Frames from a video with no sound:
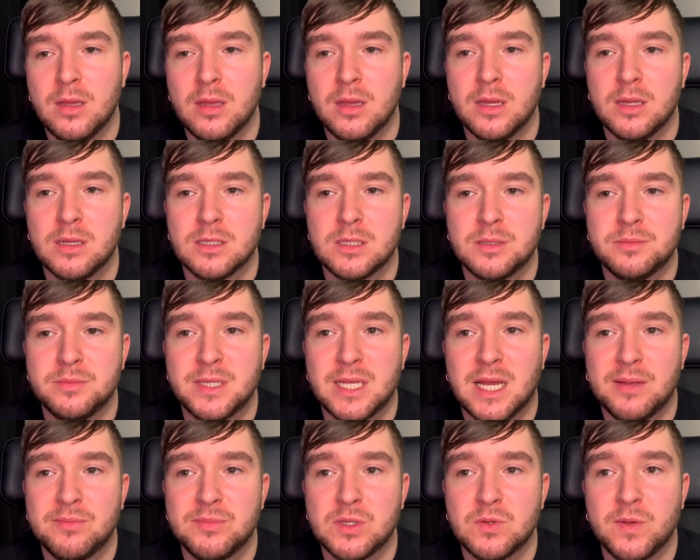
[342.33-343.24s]
And
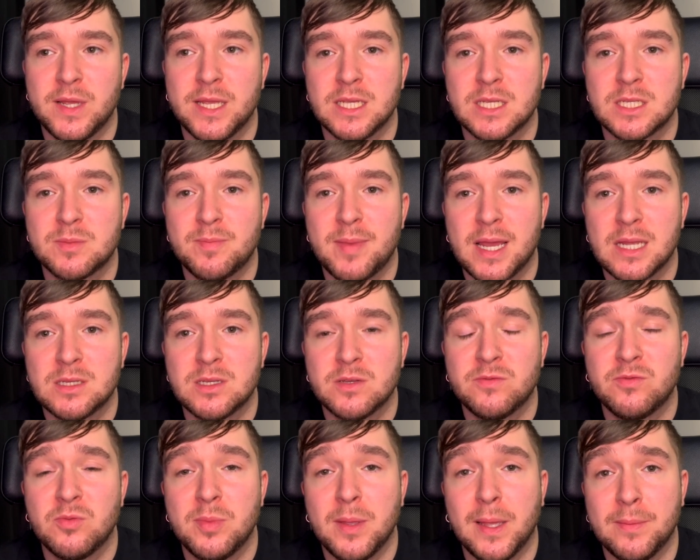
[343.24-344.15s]
sometimes we expect
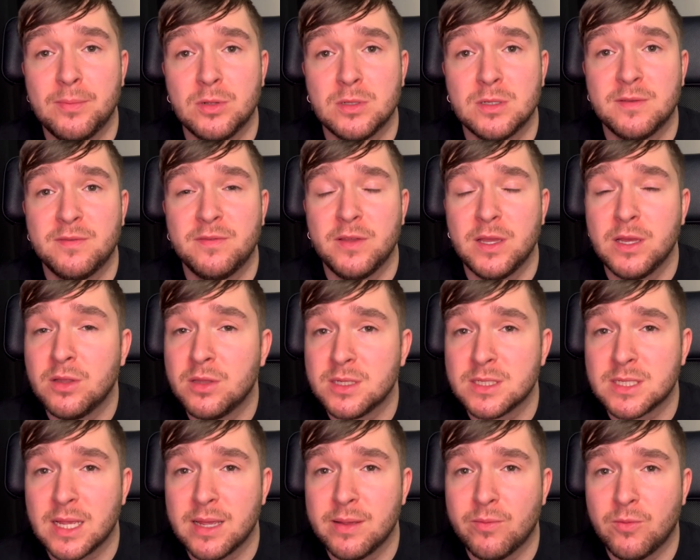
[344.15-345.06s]
other people to feel the
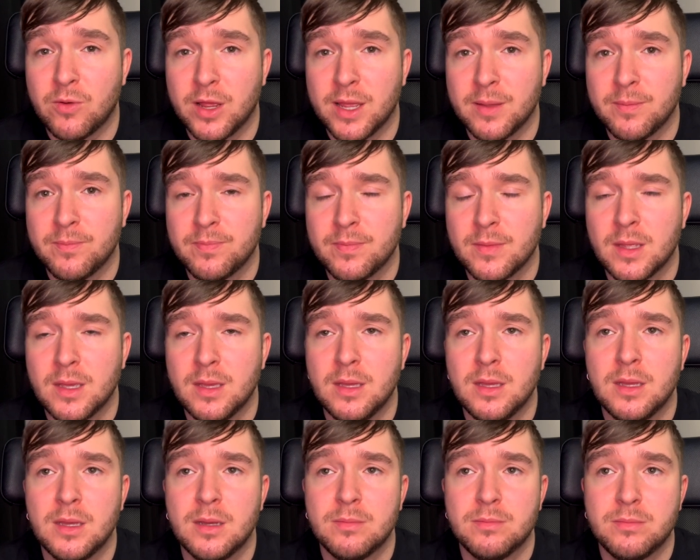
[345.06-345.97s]
same way
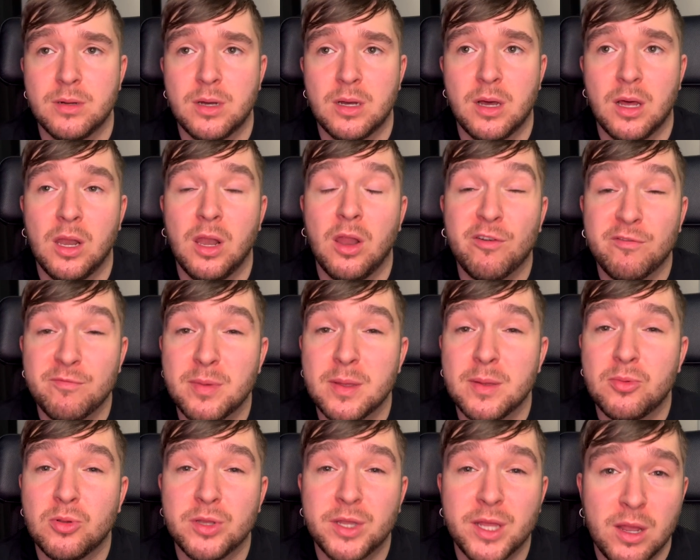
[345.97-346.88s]
but a lot of
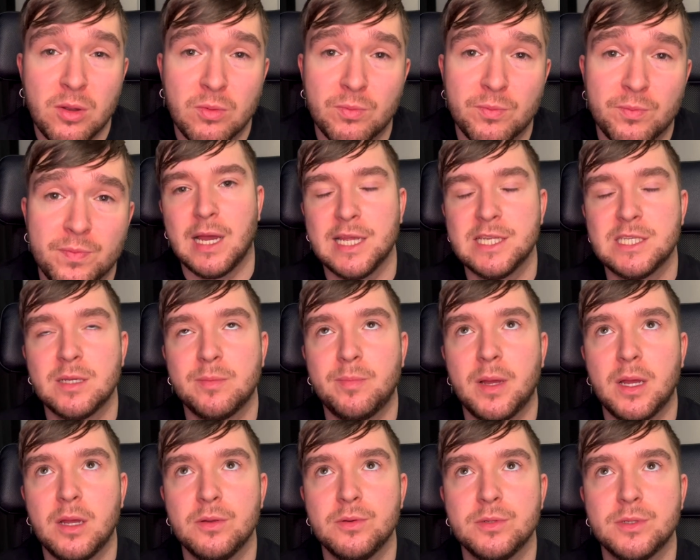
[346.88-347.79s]
people don't. I
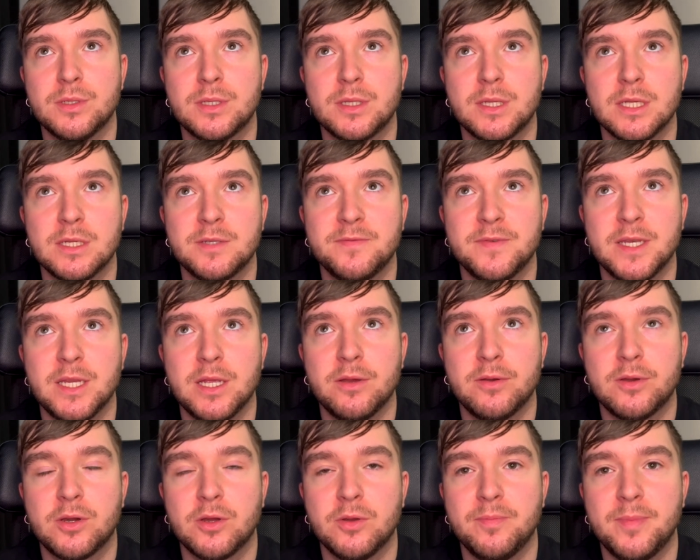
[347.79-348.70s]
suppose this
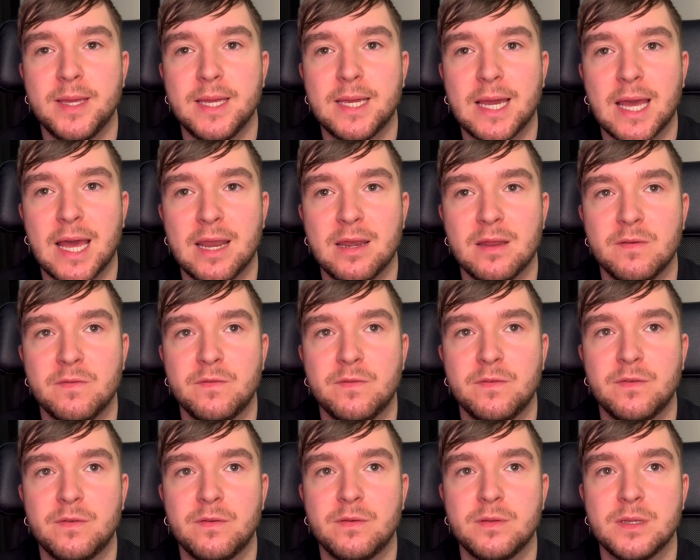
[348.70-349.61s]
video could be kind
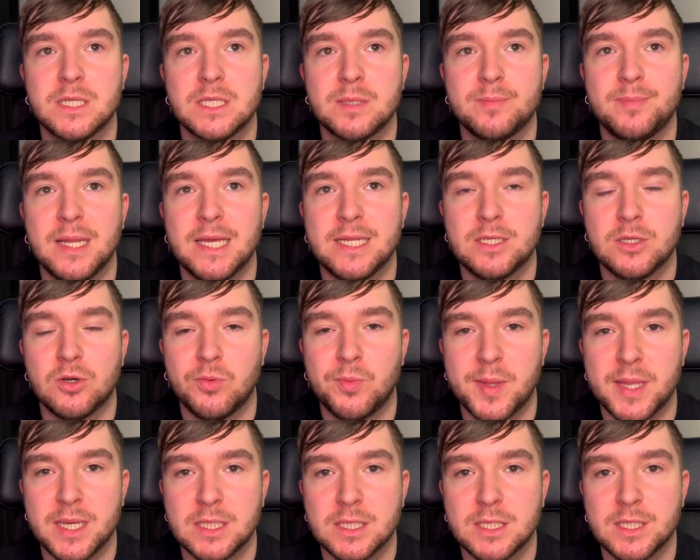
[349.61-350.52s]
of split
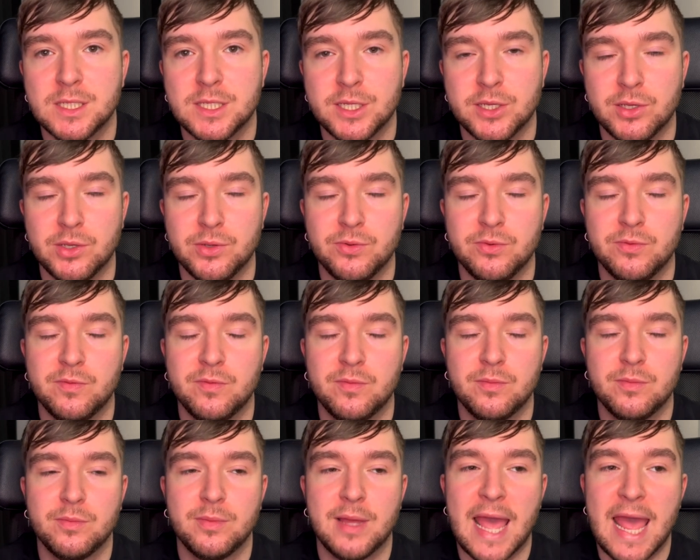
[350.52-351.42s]
up into two
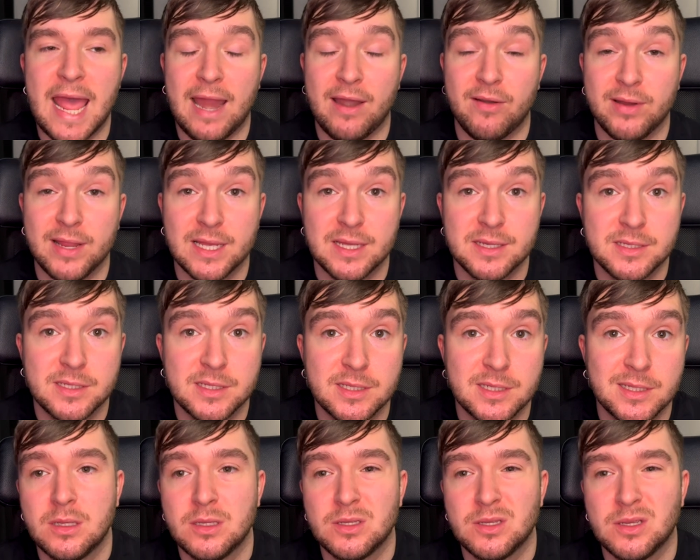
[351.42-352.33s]

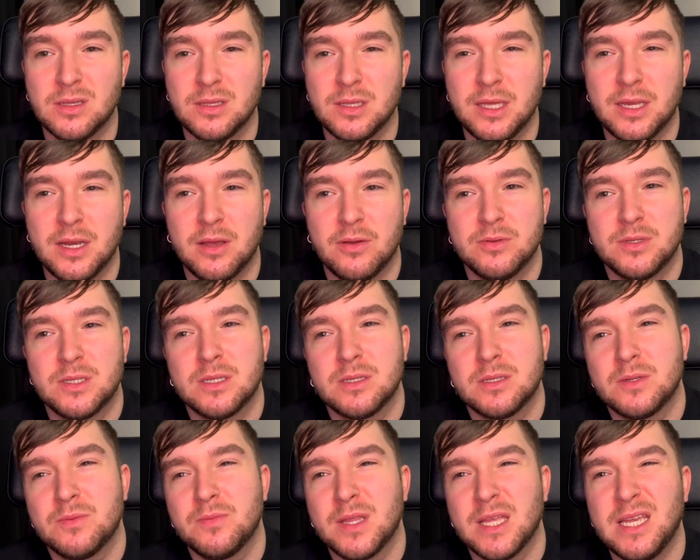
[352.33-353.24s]
areas. You know,
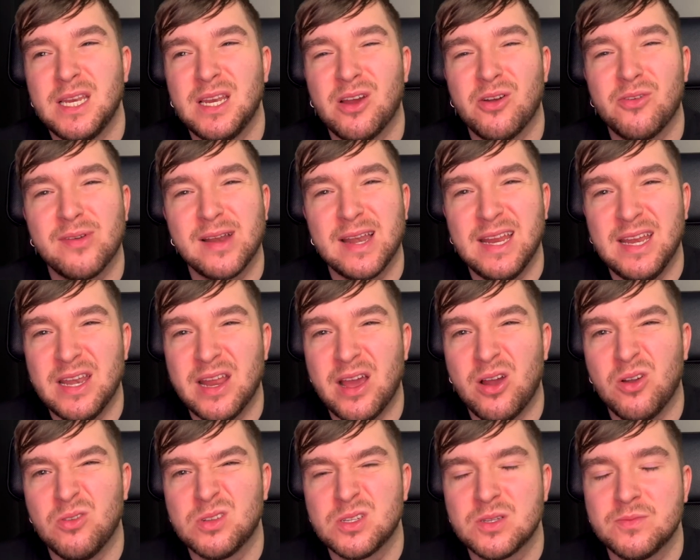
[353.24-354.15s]
someone that you don't really
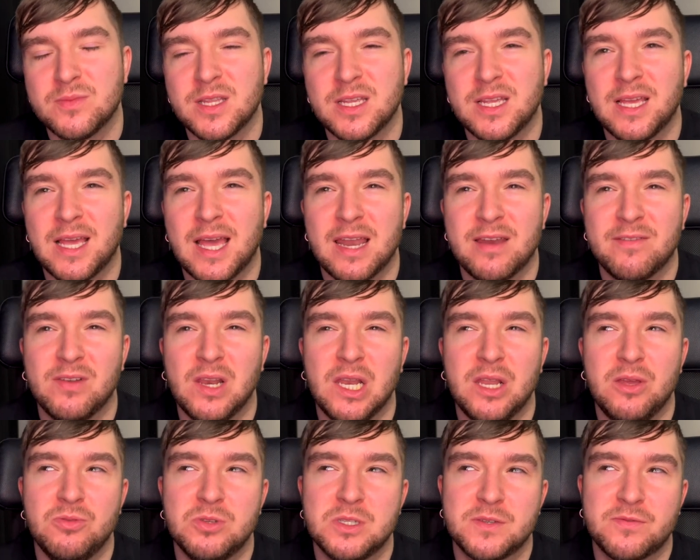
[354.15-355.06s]
know, someone that you kind of
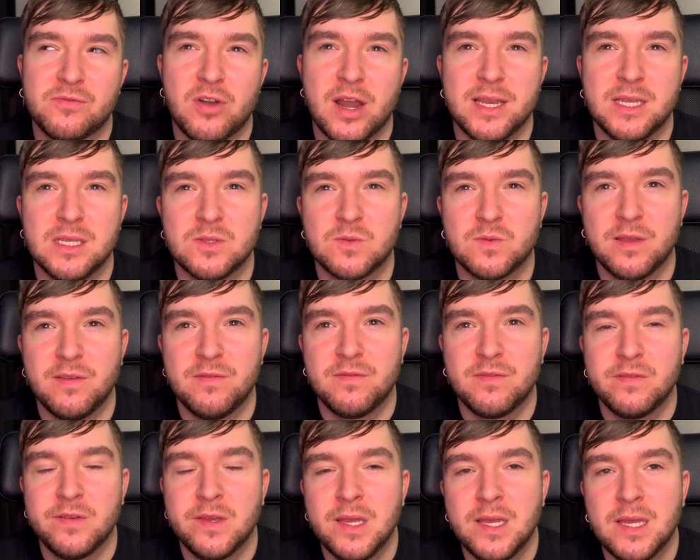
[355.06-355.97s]
loose friends with